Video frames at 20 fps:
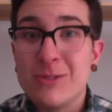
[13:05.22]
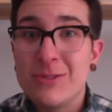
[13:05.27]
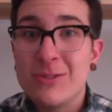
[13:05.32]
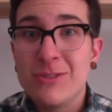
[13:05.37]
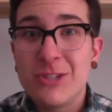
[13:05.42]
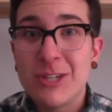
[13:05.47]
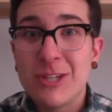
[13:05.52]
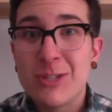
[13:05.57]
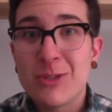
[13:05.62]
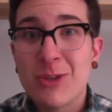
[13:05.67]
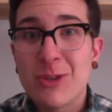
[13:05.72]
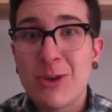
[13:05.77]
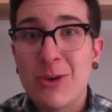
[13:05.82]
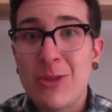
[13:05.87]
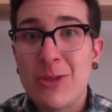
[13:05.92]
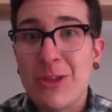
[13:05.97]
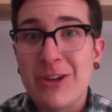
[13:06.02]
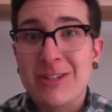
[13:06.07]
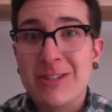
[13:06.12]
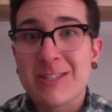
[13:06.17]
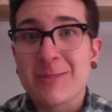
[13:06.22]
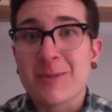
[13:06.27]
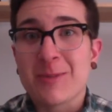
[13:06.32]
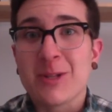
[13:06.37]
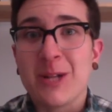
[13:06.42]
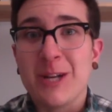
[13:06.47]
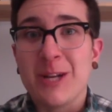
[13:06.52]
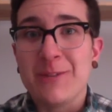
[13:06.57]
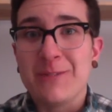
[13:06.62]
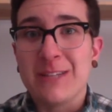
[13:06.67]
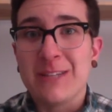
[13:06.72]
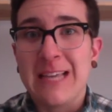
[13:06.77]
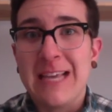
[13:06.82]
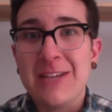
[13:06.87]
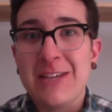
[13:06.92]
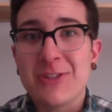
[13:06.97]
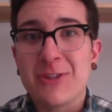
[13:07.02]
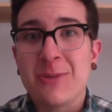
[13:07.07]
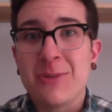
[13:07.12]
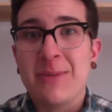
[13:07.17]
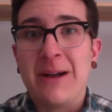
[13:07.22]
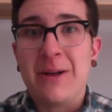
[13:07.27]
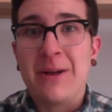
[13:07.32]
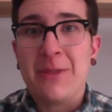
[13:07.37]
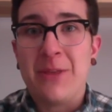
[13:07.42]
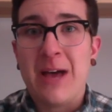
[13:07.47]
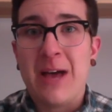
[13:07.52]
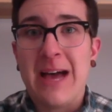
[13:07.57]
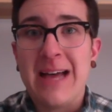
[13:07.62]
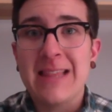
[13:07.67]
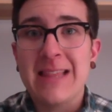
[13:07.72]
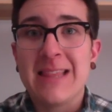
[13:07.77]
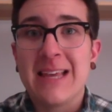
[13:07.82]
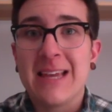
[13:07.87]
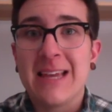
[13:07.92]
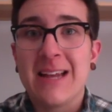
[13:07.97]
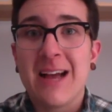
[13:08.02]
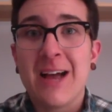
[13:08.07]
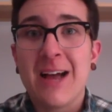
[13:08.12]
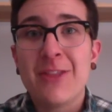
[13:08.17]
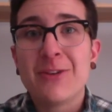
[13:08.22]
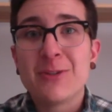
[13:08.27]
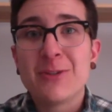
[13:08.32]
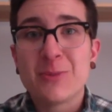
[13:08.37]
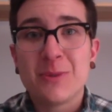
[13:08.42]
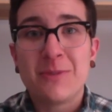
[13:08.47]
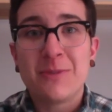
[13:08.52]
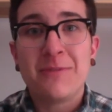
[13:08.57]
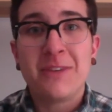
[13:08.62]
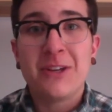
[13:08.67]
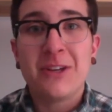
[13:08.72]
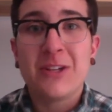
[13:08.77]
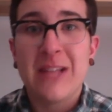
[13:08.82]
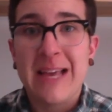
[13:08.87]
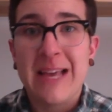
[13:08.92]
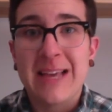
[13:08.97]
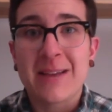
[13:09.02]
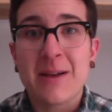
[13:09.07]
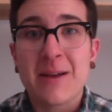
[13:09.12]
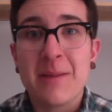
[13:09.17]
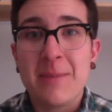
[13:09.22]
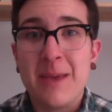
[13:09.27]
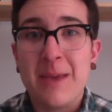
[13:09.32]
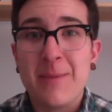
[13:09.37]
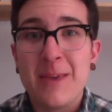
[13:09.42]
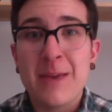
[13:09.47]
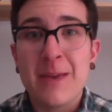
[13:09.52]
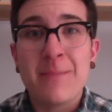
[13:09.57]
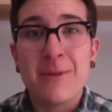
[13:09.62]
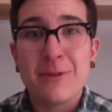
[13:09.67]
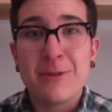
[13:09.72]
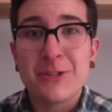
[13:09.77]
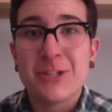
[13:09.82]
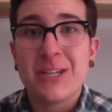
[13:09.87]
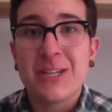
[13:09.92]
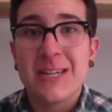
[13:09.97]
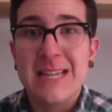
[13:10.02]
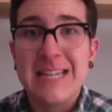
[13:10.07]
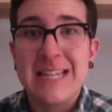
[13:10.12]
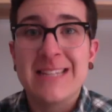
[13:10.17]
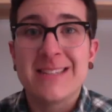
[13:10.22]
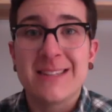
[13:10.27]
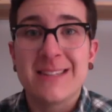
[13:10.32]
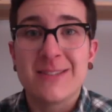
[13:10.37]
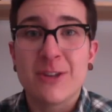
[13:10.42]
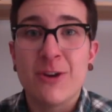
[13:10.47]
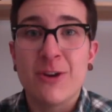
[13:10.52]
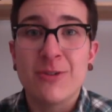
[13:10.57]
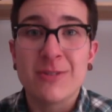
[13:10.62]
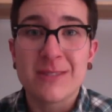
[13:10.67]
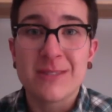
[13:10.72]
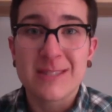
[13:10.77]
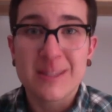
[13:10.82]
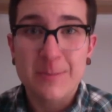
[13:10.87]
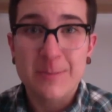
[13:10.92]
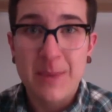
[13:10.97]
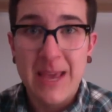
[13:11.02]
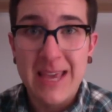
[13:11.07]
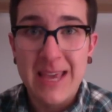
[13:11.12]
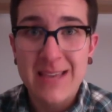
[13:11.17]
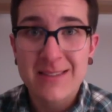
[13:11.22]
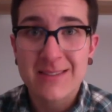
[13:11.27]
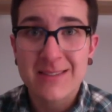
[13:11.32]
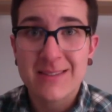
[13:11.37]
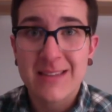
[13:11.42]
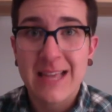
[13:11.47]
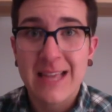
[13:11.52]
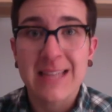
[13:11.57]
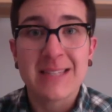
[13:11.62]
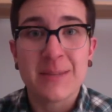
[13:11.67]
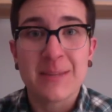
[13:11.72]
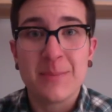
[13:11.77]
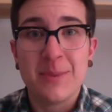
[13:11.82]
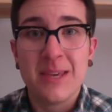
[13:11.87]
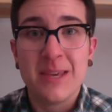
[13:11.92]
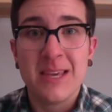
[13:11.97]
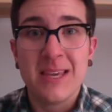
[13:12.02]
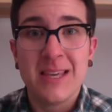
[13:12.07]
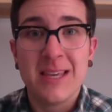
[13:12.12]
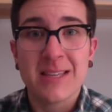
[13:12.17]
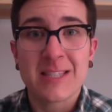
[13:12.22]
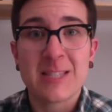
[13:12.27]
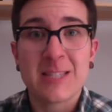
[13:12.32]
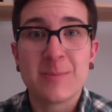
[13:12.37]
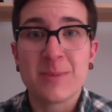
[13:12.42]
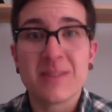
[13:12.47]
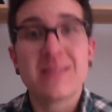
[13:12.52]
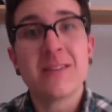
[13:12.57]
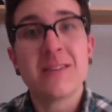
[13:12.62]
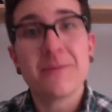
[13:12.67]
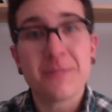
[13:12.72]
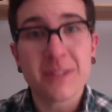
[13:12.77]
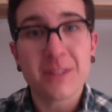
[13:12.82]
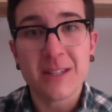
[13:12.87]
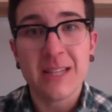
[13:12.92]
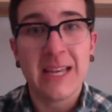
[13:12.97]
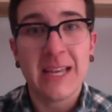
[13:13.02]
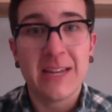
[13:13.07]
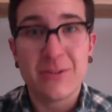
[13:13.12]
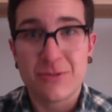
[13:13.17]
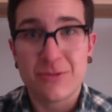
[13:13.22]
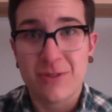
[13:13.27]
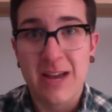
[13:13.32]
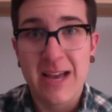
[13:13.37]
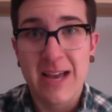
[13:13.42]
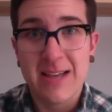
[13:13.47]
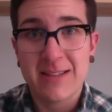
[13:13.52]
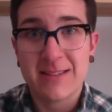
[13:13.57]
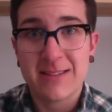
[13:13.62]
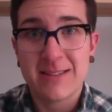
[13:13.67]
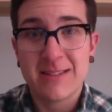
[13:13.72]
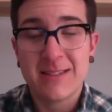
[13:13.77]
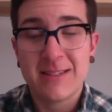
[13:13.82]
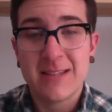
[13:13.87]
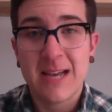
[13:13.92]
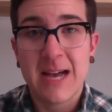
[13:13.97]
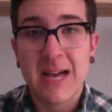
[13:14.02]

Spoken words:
just so there's some clarification about that others would feel like maybe emotion needs its own space and to be specifically addressed,